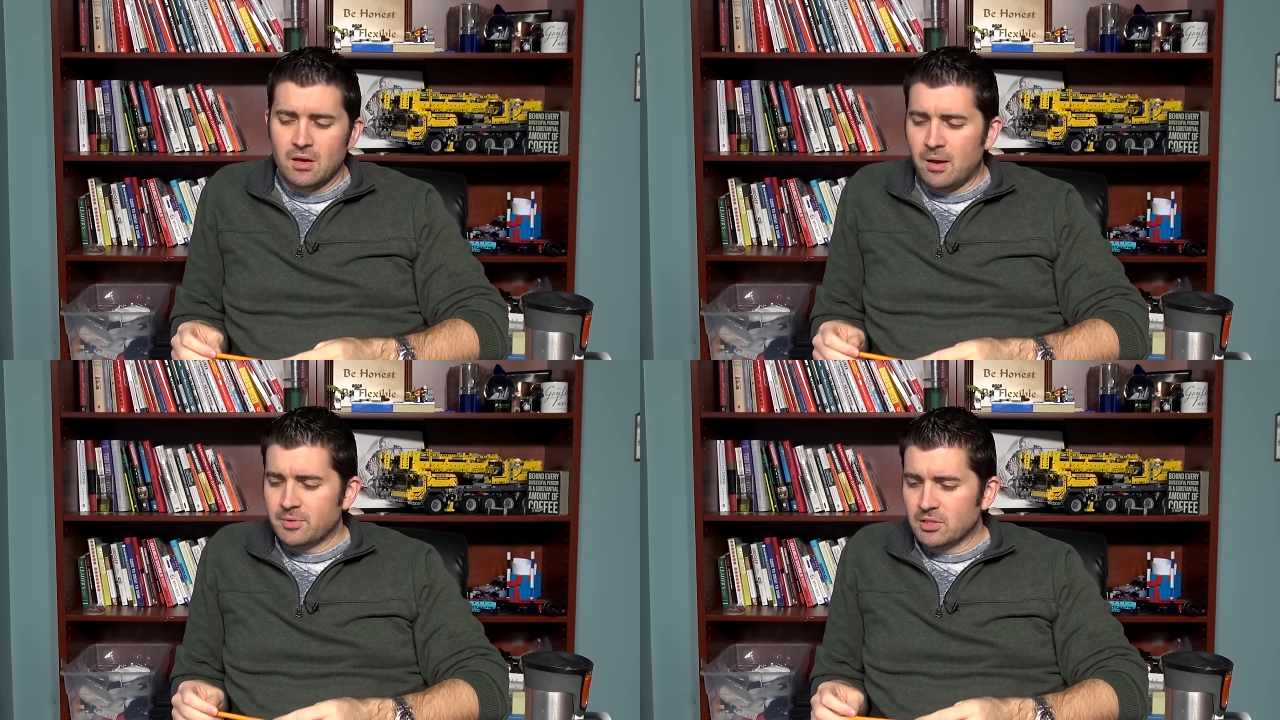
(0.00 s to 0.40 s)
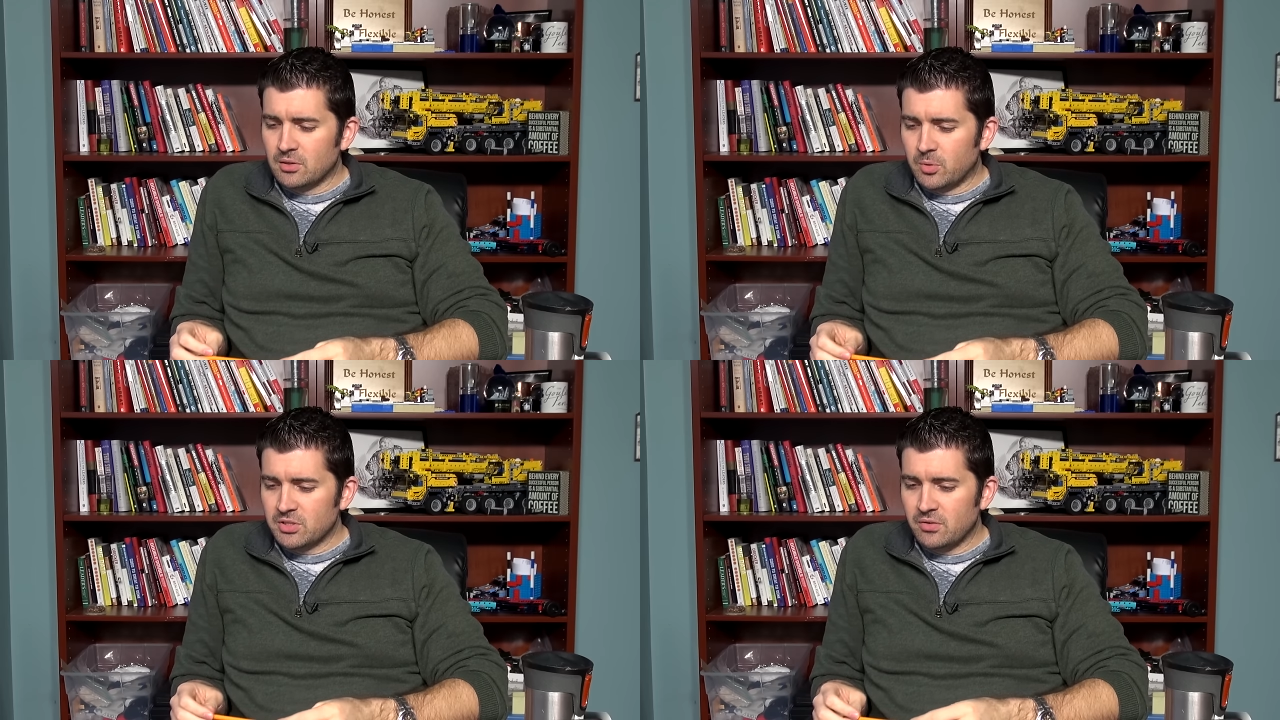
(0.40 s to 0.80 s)
Um, it's a
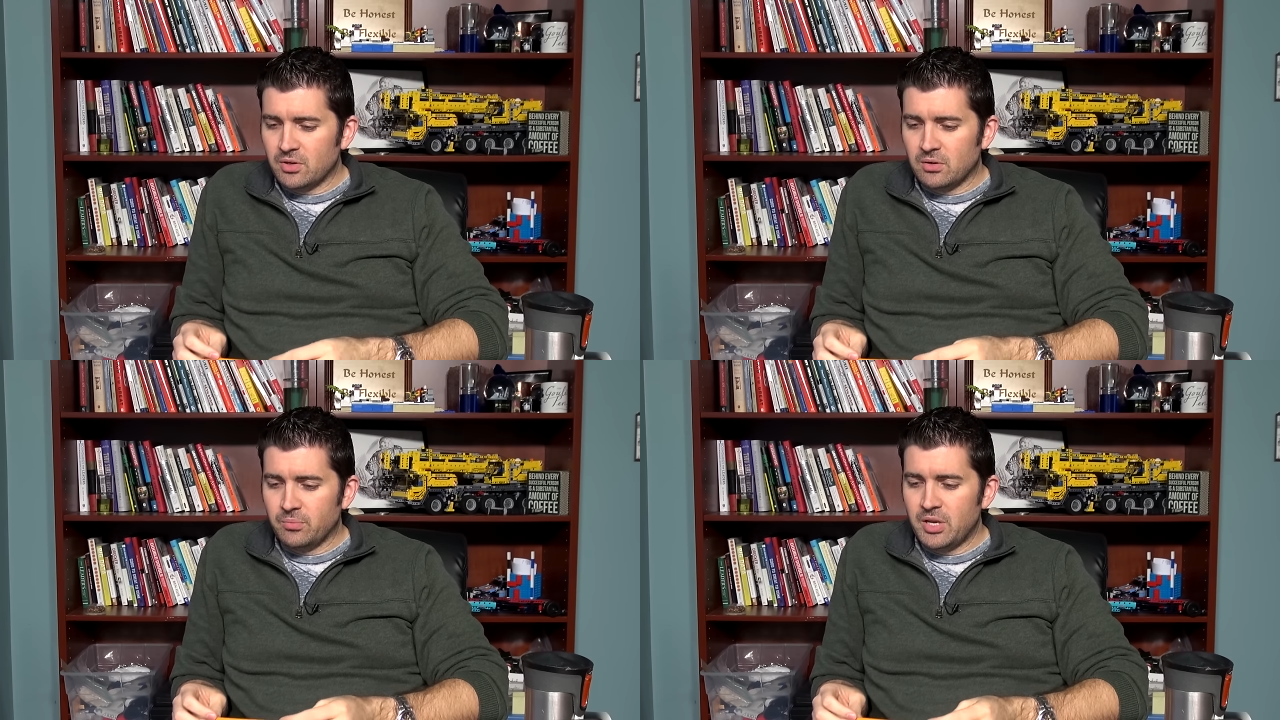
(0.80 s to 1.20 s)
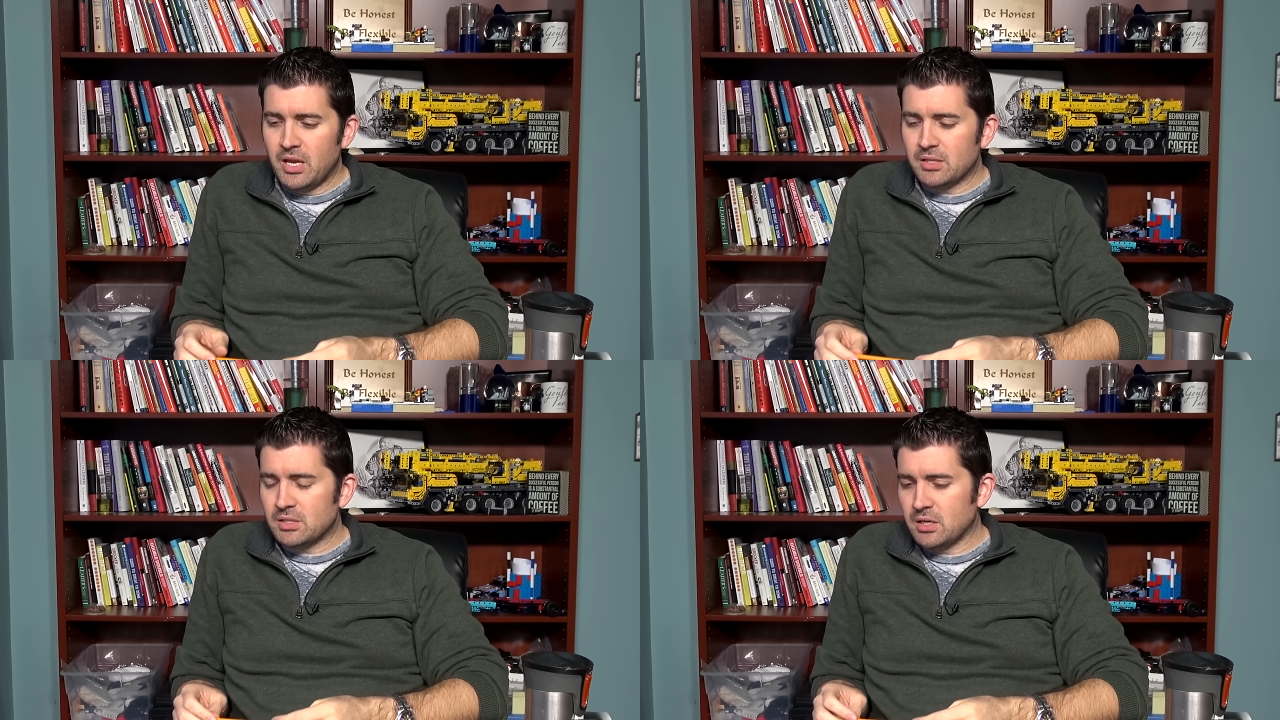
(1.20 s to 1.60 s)
little more difficult when we
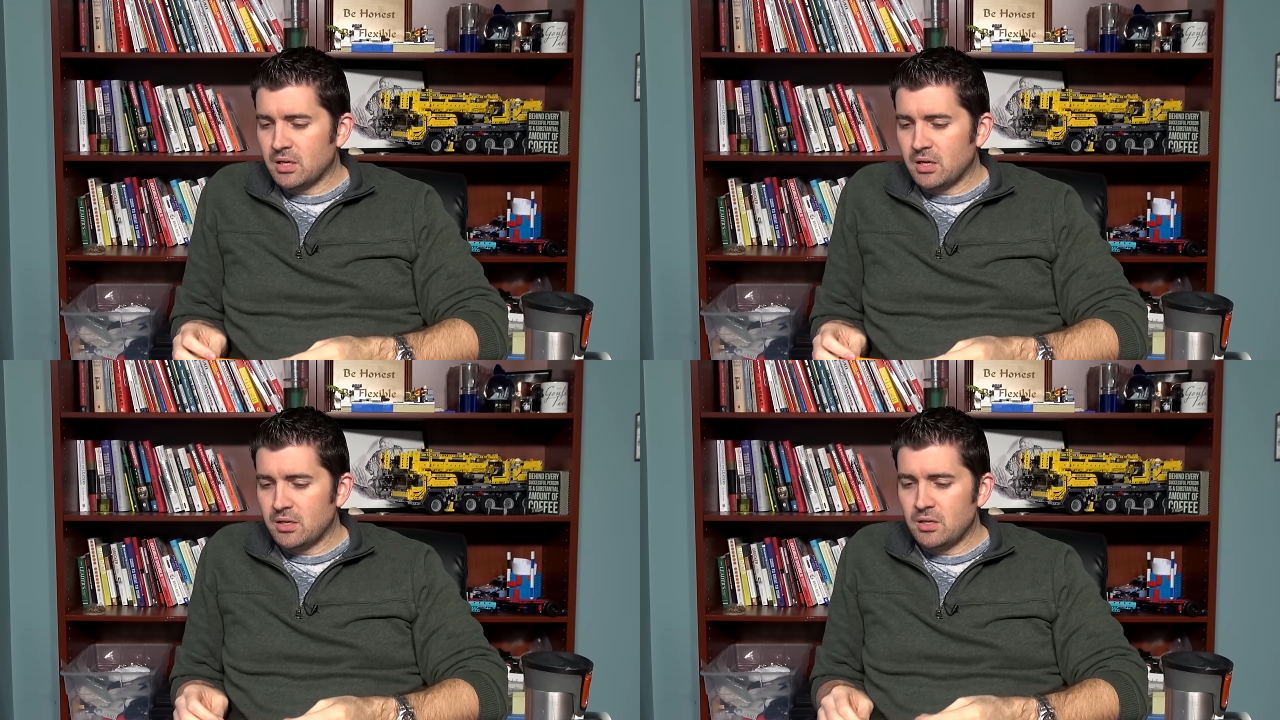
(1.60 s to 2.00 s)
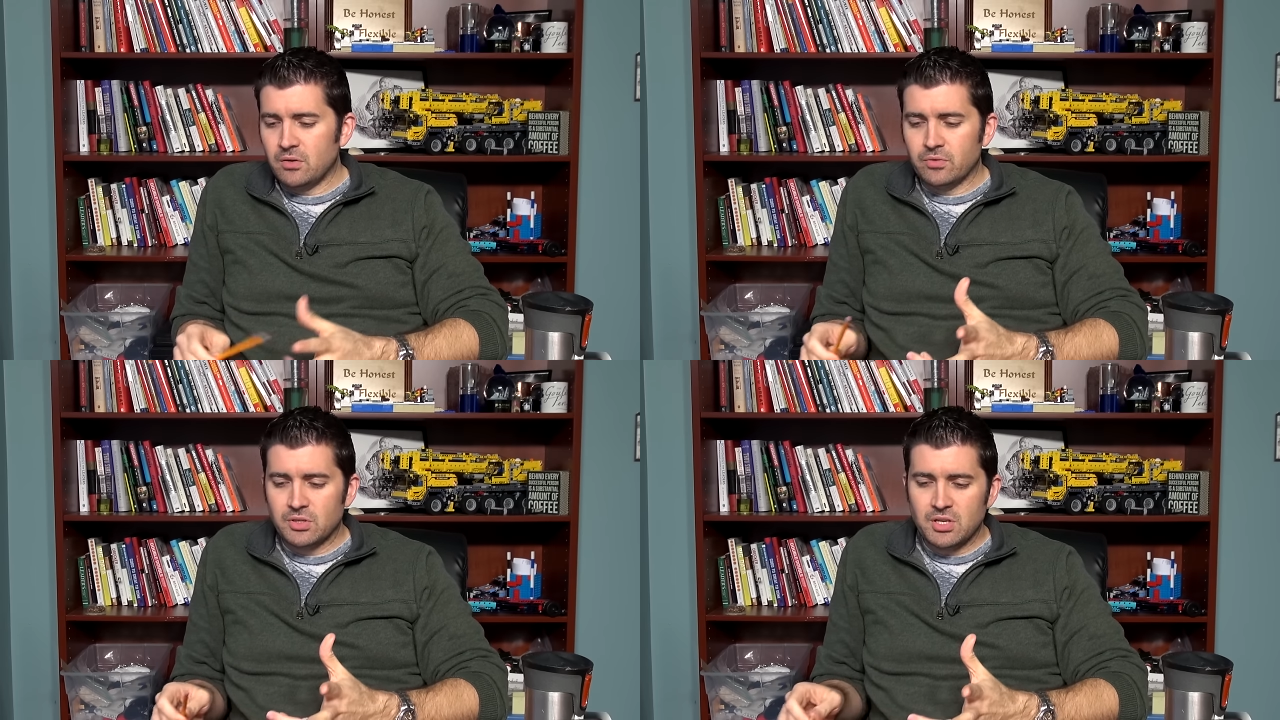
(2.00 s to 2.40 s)
get, uh, you
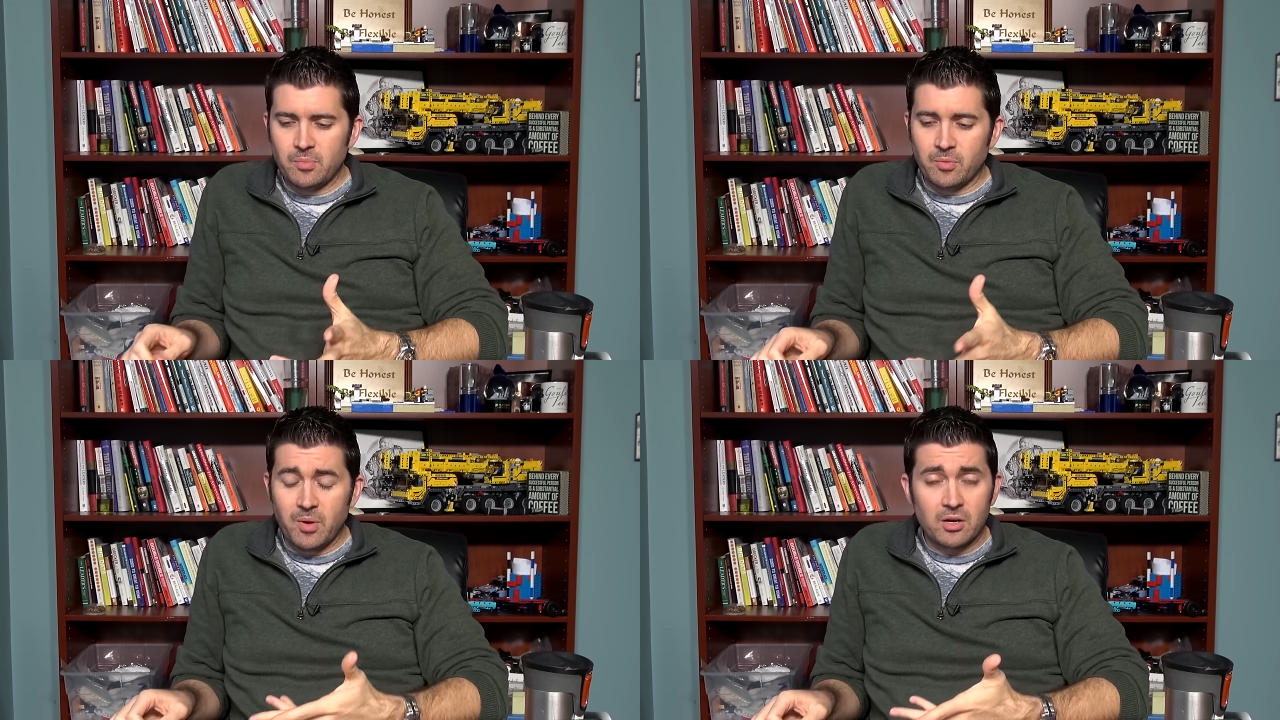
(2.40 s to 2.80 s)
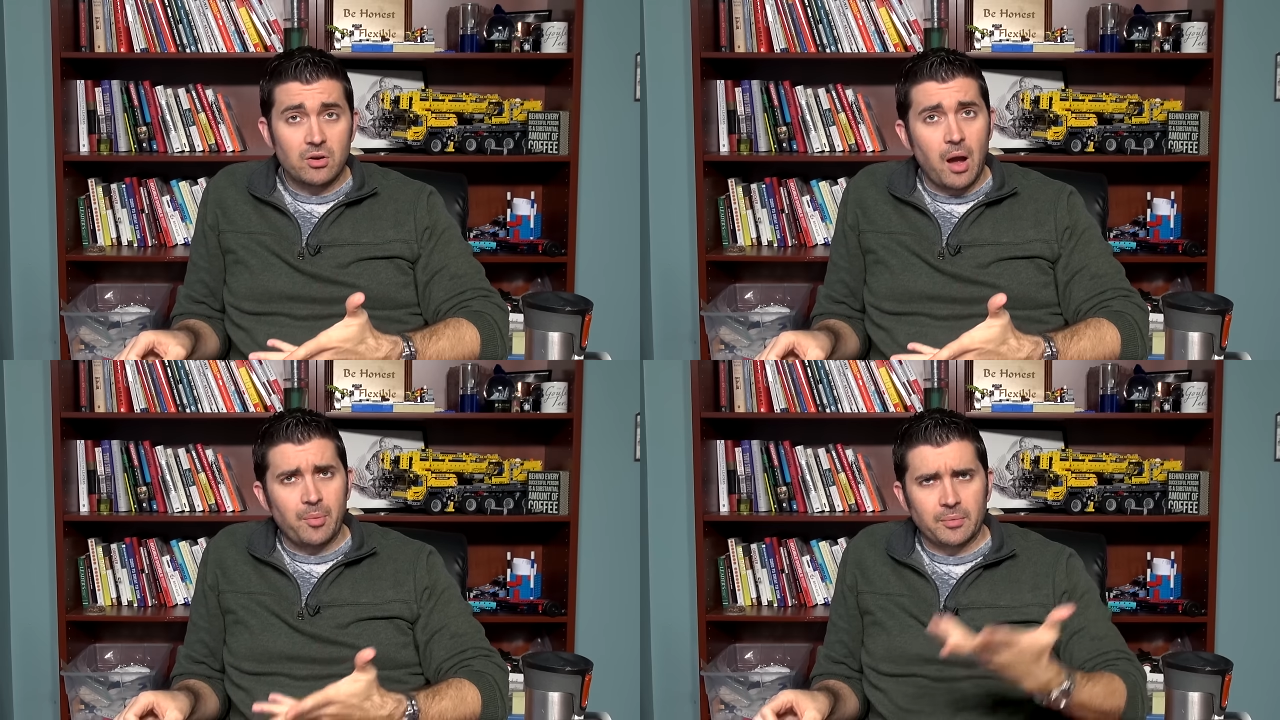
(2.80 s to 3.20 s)
know, for example,
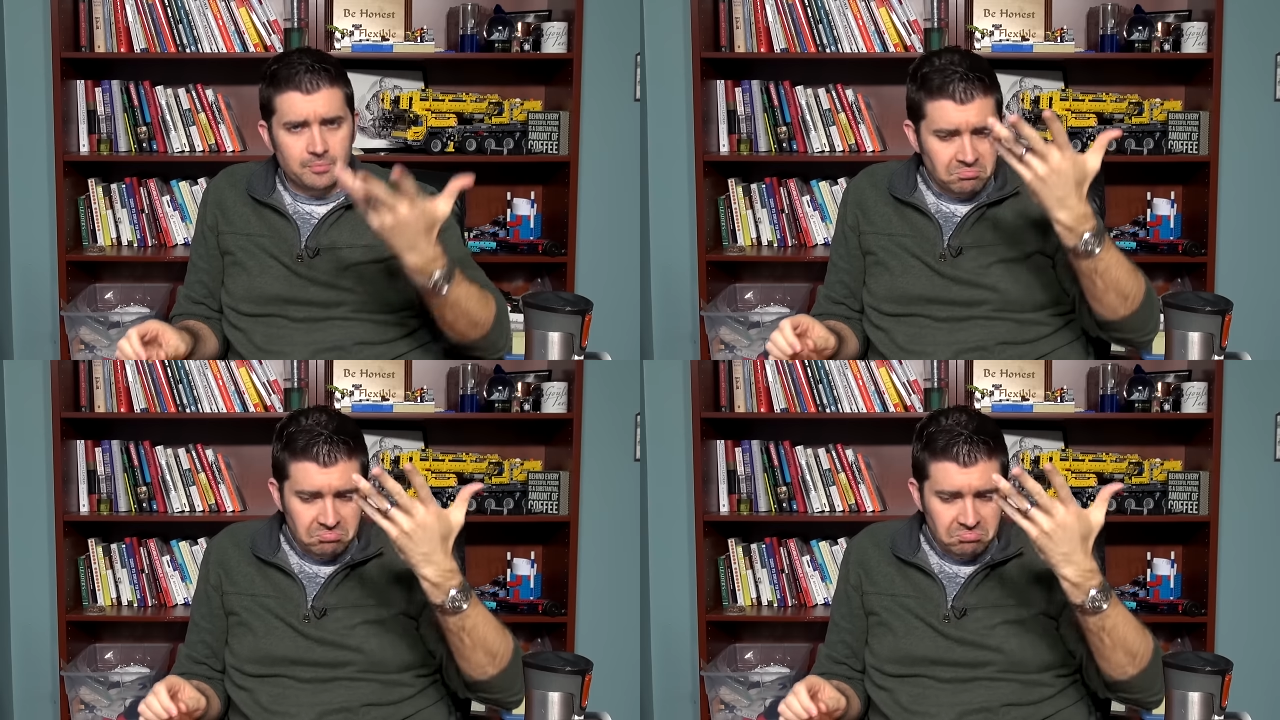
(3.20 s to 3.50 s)
Montegrappa.